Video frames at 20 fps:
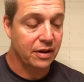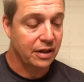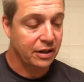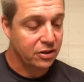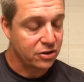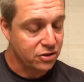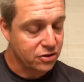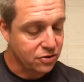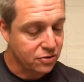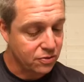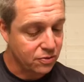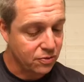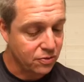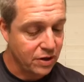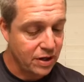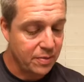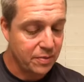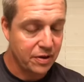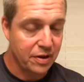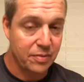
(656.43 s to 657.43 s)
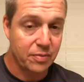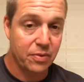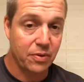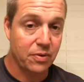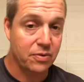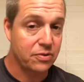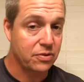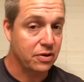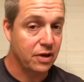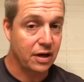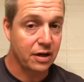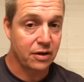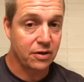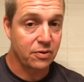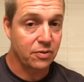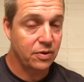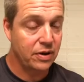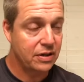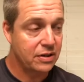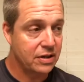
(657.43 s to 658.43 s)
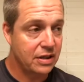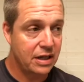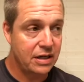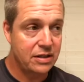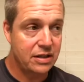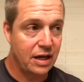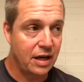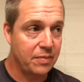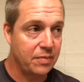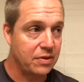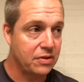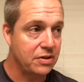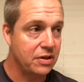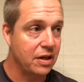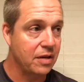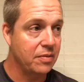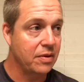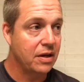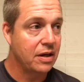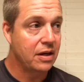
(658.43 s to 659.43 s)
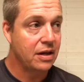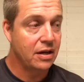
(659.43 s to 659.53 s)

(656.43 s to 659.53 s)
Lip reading: Extremely important. You're not going to win a state championship.